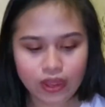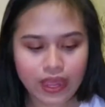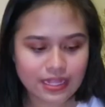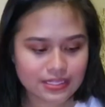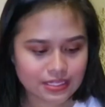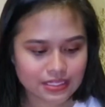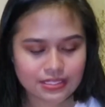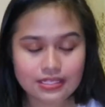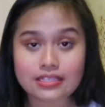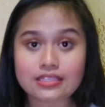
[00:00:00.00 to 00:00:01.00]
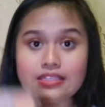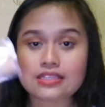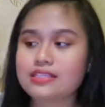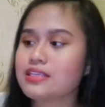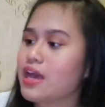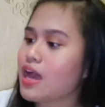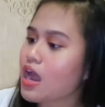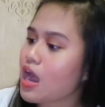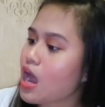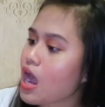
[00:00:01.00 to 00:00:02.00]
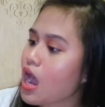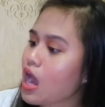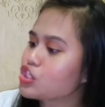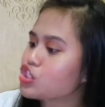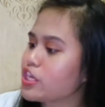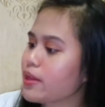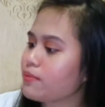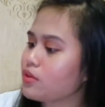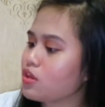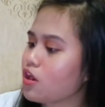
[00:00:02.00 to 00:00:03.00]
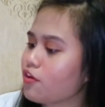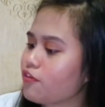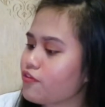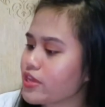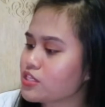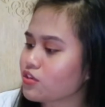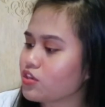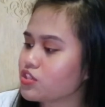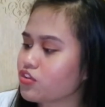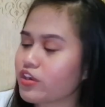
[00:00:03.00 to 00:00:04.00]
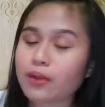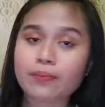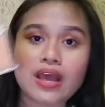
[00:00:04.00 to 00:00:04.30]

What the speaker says: Essence is this Shape Your Face Contouring